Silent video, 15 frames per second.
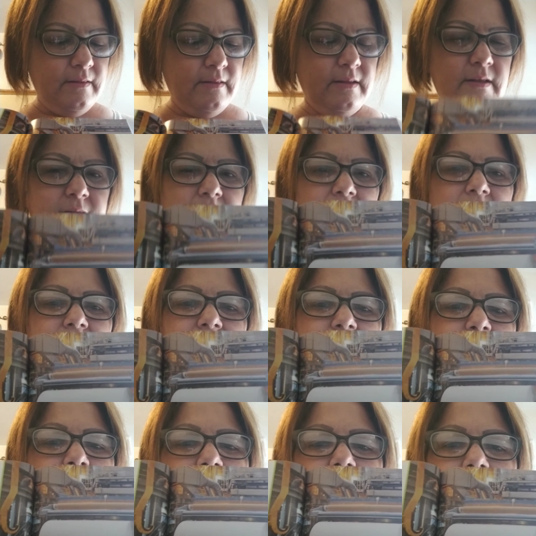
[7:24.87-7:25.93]
That is
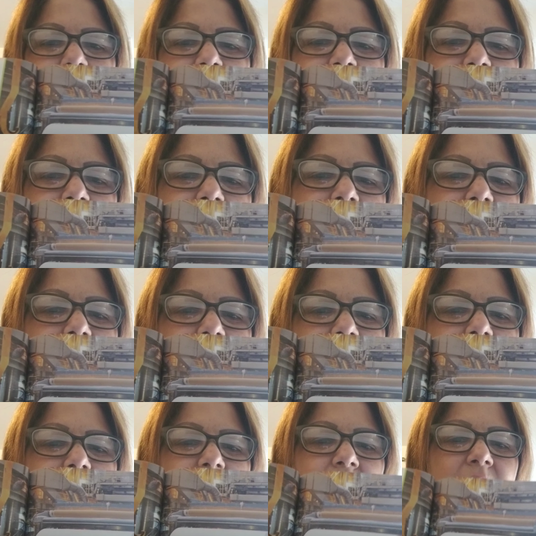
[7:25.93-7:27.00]
paper already.
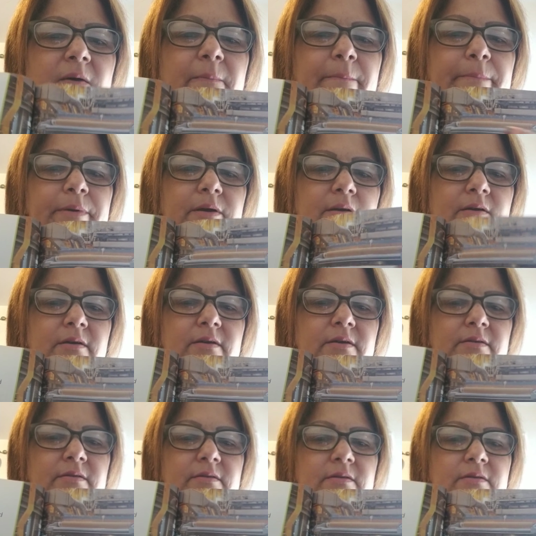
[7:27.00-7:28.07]
Look how big it
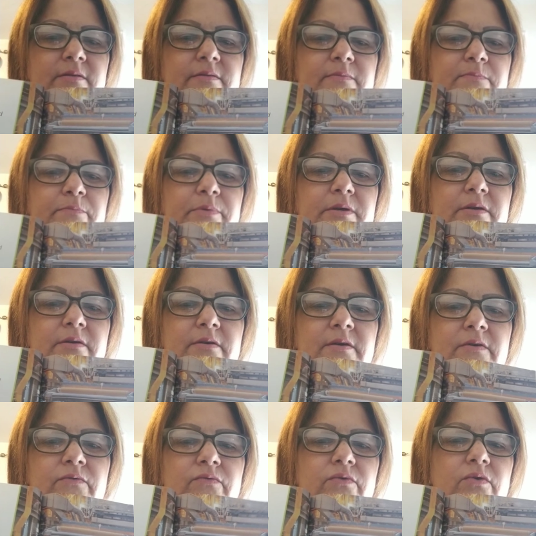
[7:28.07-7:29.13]
is. This big
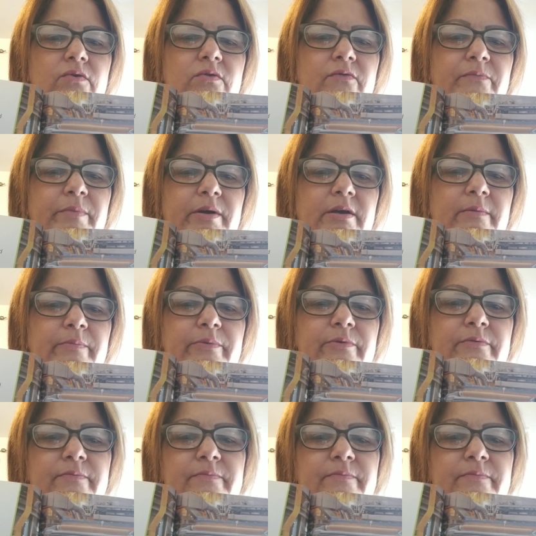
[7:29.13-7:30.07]
roll of paper.